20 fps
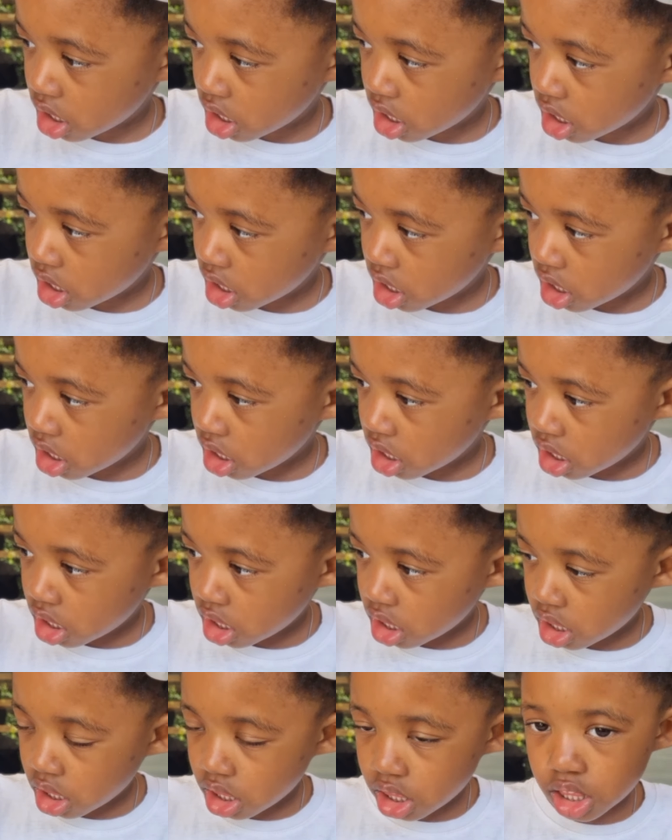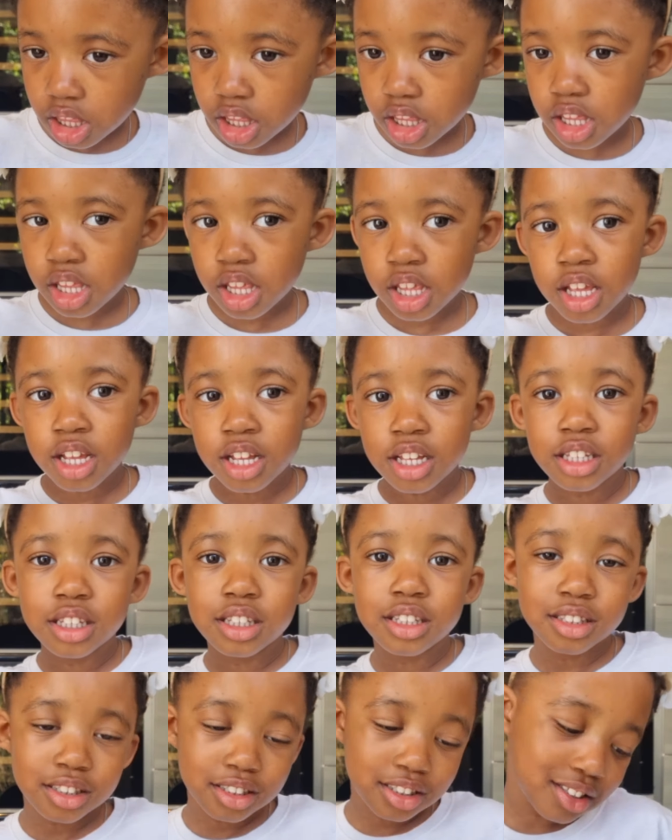her a lot of work as well.
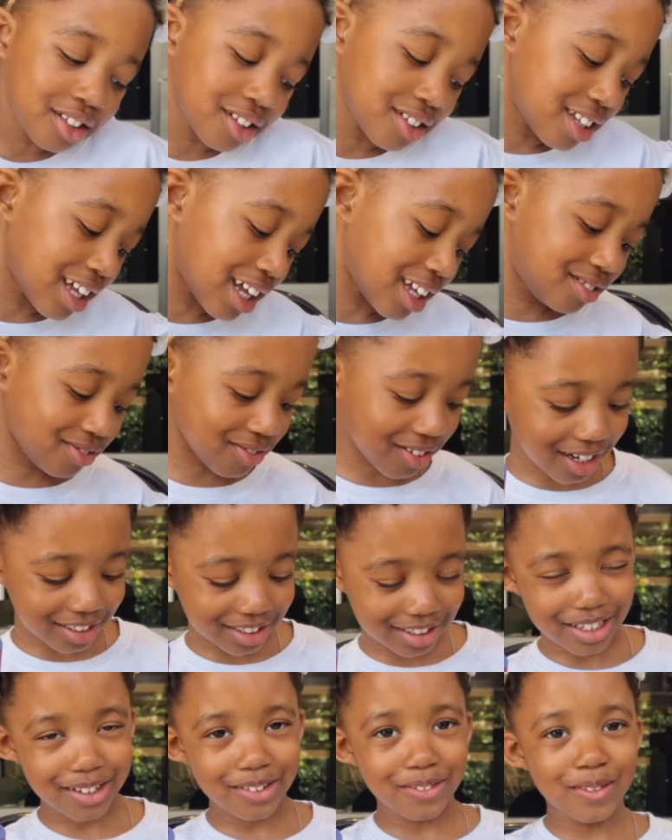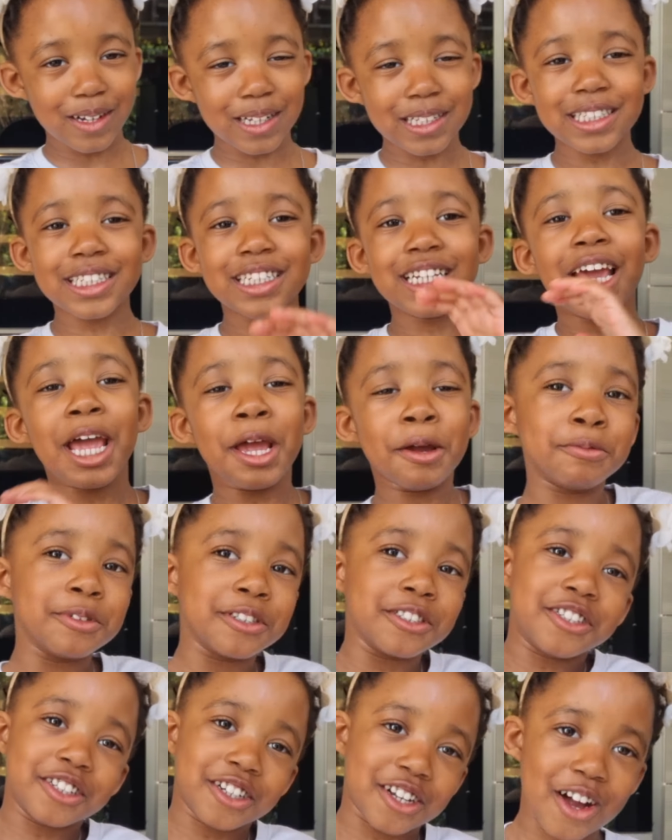So that's why she wasn't
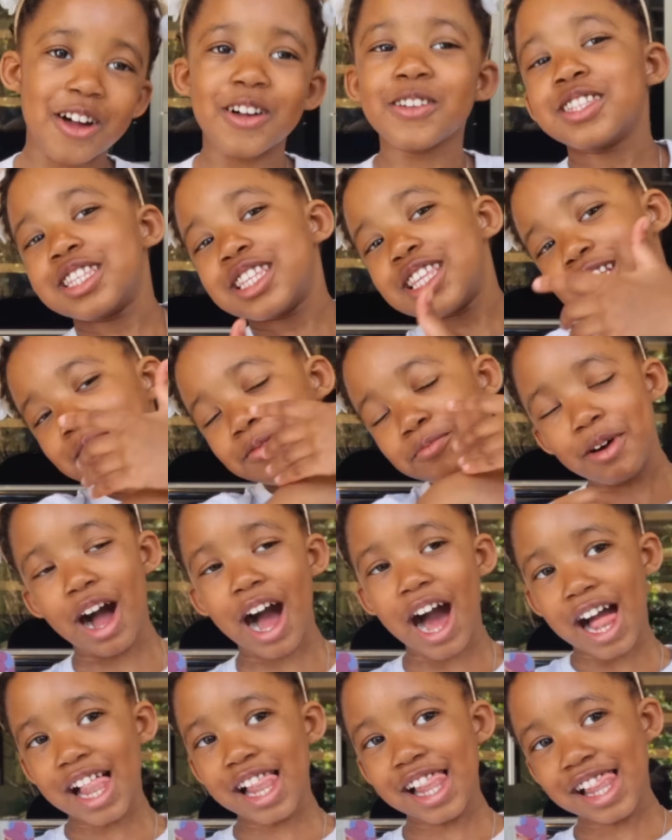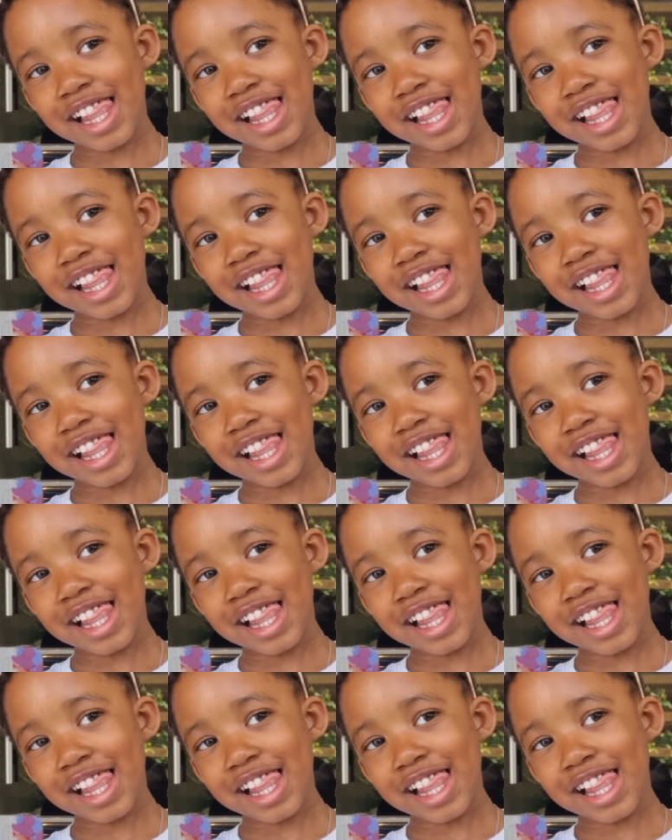able to go to the ball.